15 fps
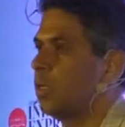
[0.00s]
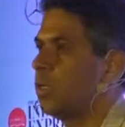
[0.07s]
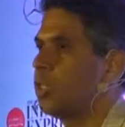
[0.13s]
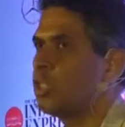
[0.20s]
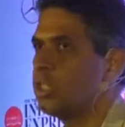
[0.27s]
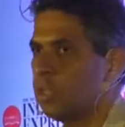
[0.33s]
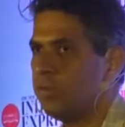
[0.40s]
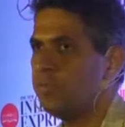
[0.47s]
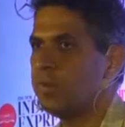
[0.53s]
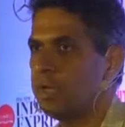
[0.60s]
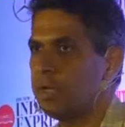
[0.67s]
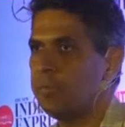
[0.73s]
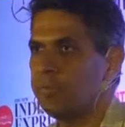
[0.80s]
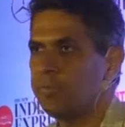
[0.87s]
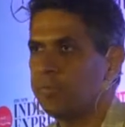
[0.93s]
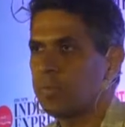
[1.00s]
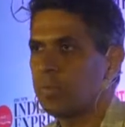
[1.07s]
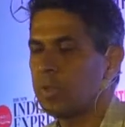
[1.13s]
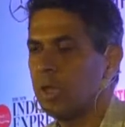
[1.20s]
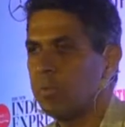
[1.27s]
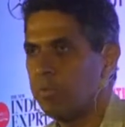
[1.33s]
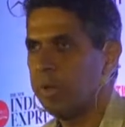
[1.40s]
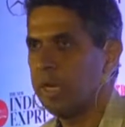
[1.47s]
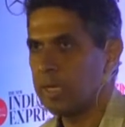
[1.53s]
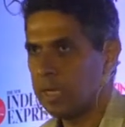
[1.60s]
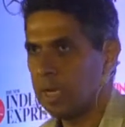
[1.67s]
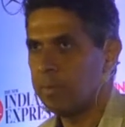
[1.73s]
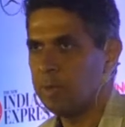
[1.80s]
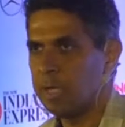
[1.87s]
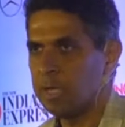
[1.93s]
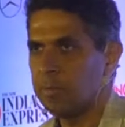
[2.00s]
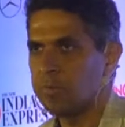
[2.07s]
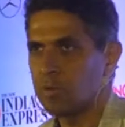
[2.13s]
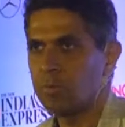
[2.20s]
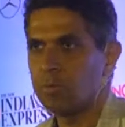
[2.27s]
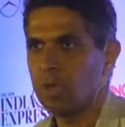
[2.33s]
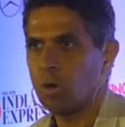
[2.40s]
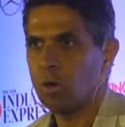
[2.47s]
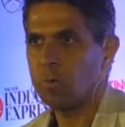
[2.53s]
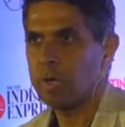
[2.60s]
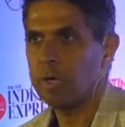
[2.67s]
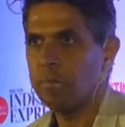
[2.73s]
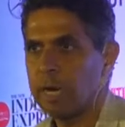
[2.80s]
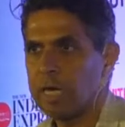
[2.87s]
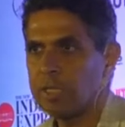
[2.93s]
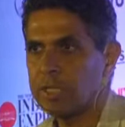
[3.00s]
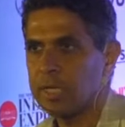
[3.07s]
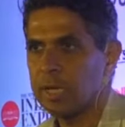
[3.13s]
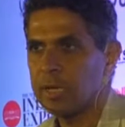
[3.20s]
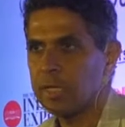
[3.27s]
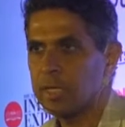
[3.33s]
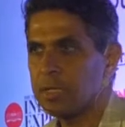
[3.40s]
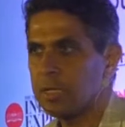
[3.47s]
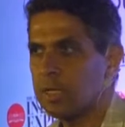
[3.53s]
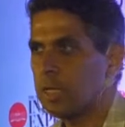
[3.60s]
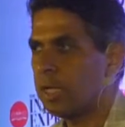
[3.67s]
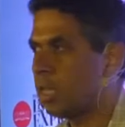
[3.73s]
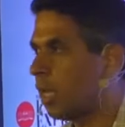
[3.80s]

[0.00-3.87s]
shifted big time in terms of the corporate mindset actually.